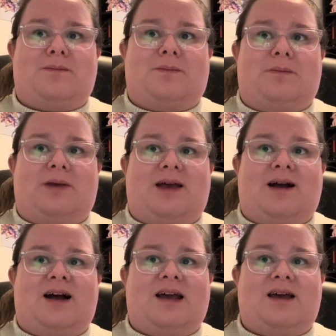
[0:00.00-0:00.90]
But
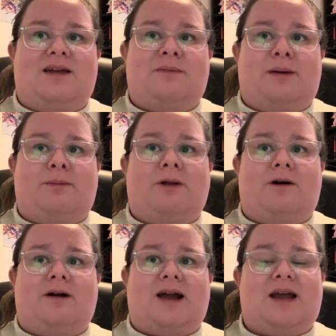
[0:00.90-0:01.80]
yeah, in my
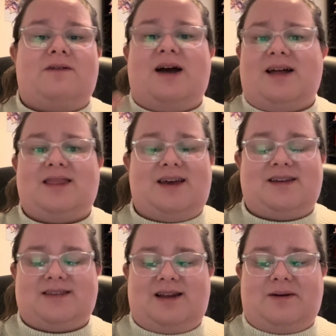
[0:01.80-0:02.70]
blog I kind of had
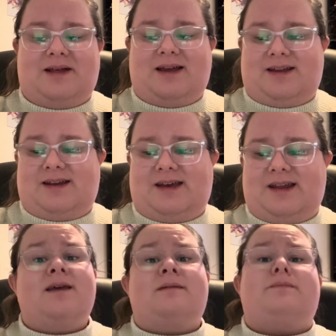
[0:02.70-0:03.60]
this and I quite liked it.